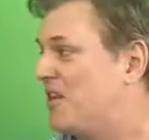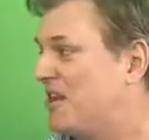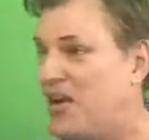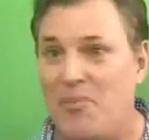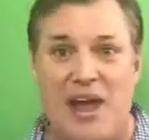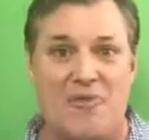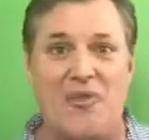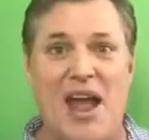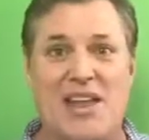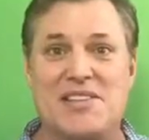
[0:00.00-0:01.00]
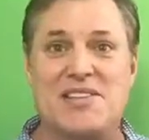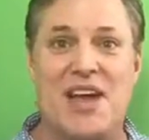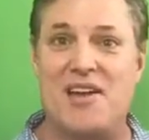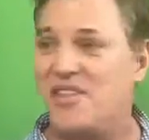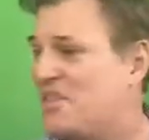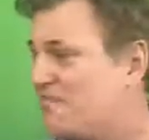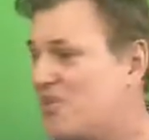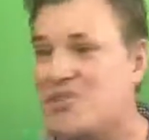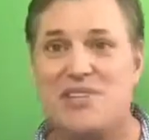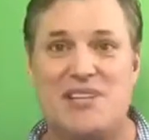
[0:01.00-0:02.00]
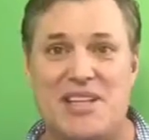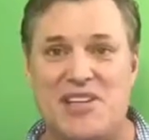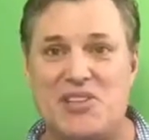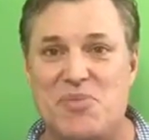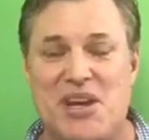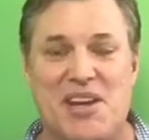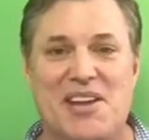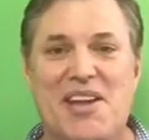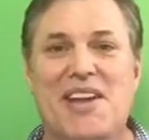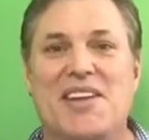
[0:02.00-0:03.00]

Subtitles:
it! All my friends saw this person touch me."